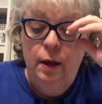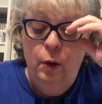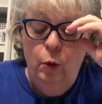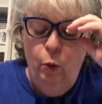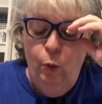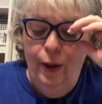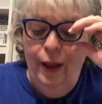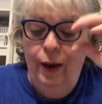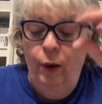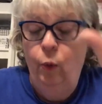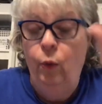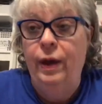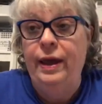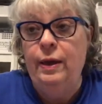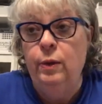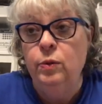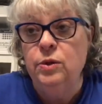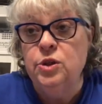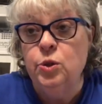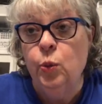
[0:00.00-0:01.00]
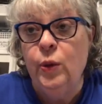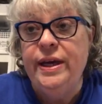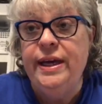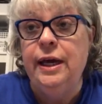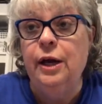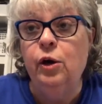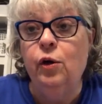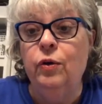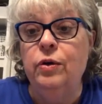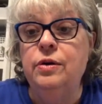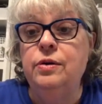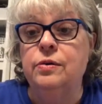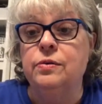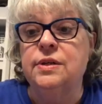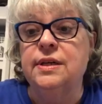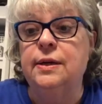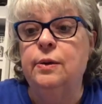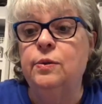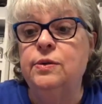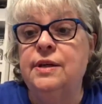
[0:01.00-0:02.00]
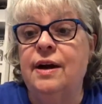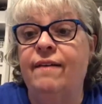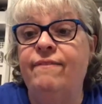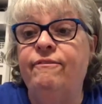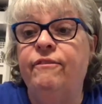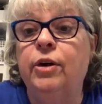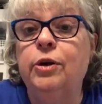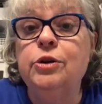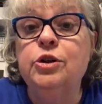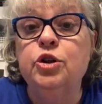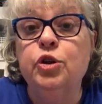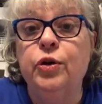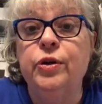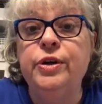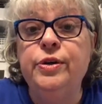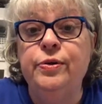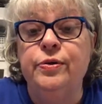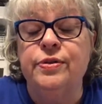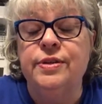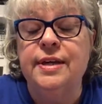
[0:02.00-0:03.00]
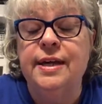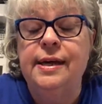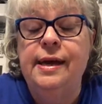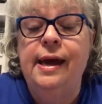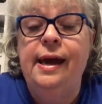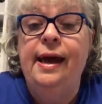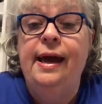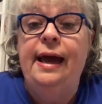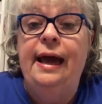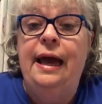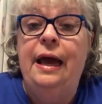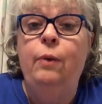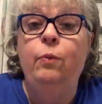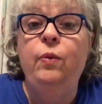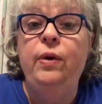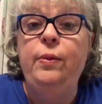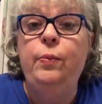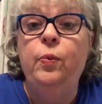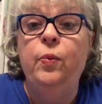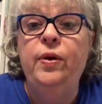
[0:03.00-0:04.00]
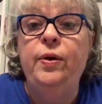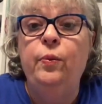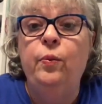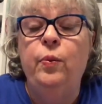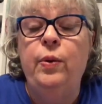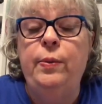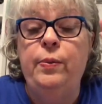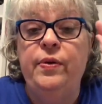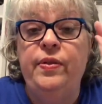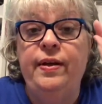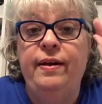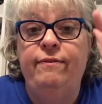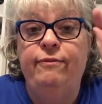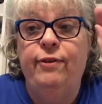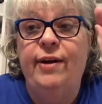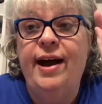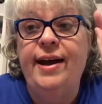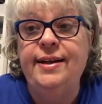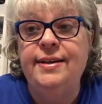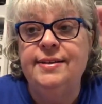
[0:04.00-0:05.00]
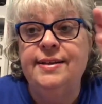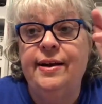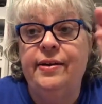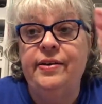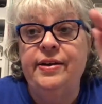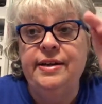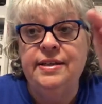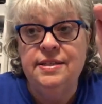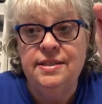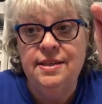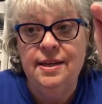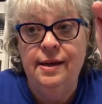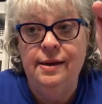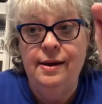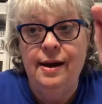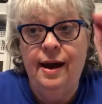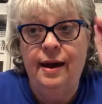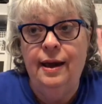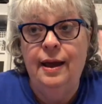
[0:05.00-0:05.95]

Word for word: Well, it was a weekend cruise. It was our first cruise. And we were there Friday, Saturday, and Sunday.